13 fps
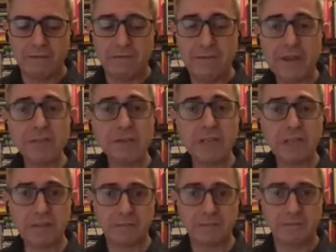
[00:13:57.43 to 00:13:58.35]
very
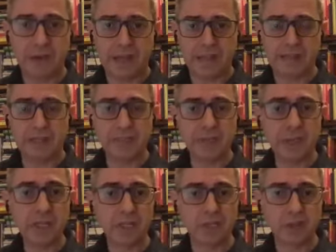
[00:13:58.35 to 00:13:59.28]
effective
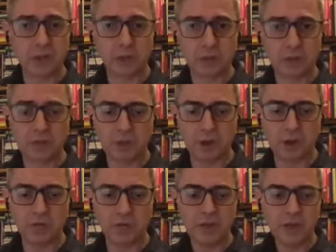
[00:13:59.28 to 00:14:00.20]
in terms
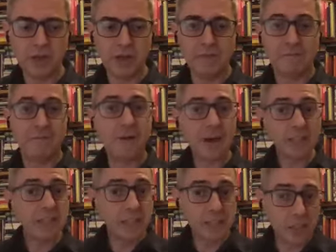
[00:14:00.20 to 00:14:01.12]
of
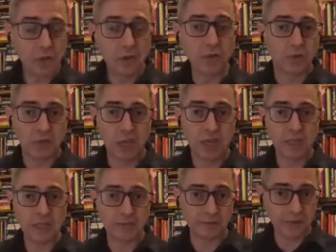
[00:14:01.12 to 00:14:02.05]
finding new
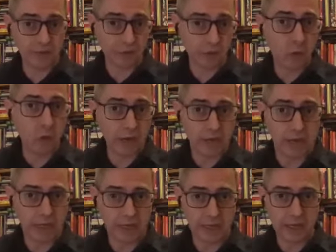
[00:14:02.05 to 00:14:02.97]
things very
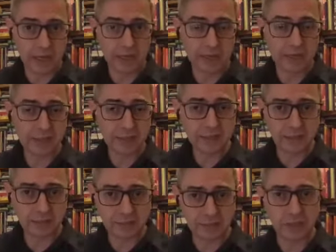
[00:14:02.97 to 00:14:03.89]
quickly and
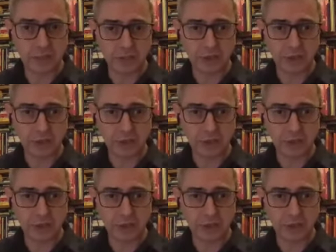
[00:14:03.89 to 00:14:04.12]
start to